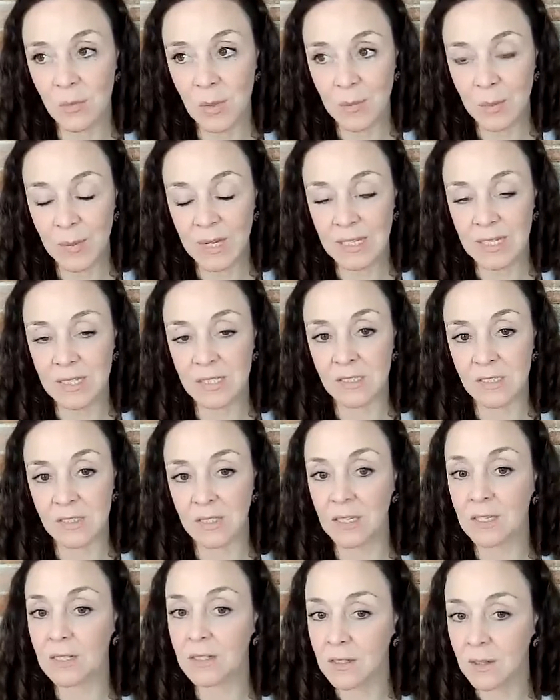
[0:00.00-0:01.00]
went back into
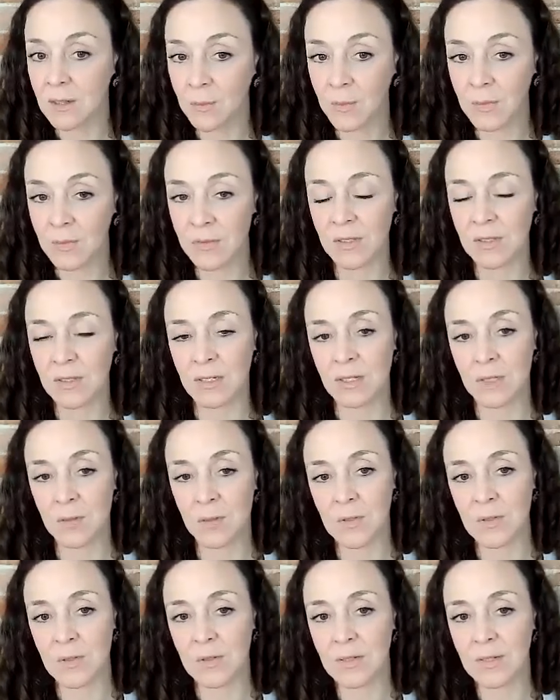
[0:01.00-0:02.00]
that. No, I'm not doing that
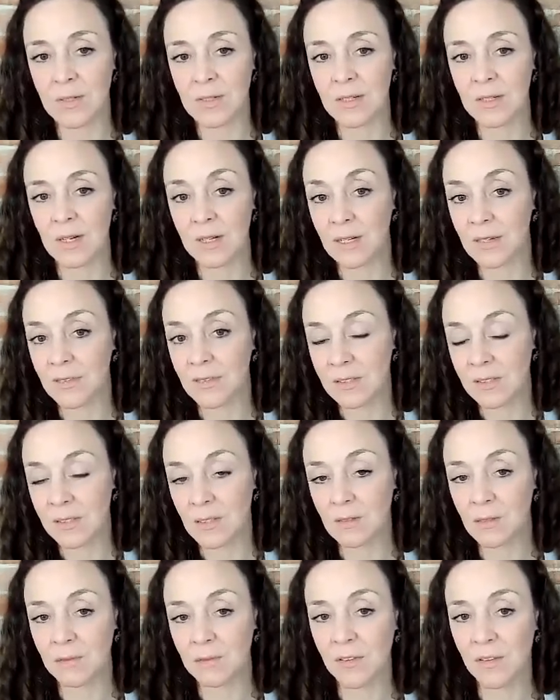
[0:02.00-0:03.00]
anymore. There's no
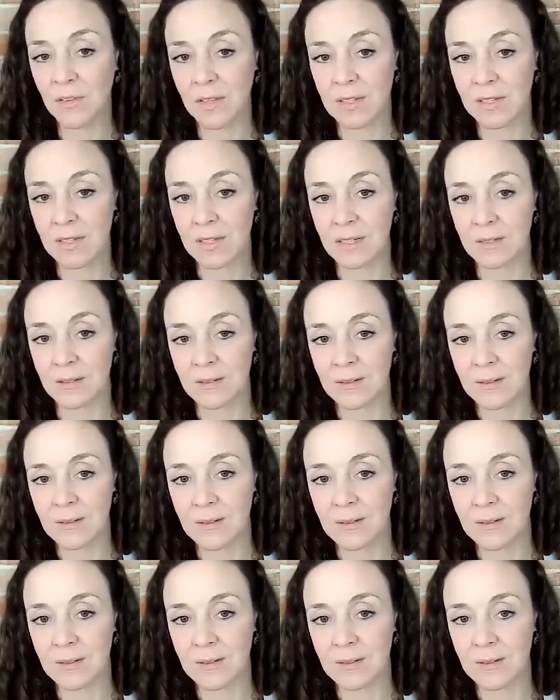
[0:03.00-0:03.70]
room for that now.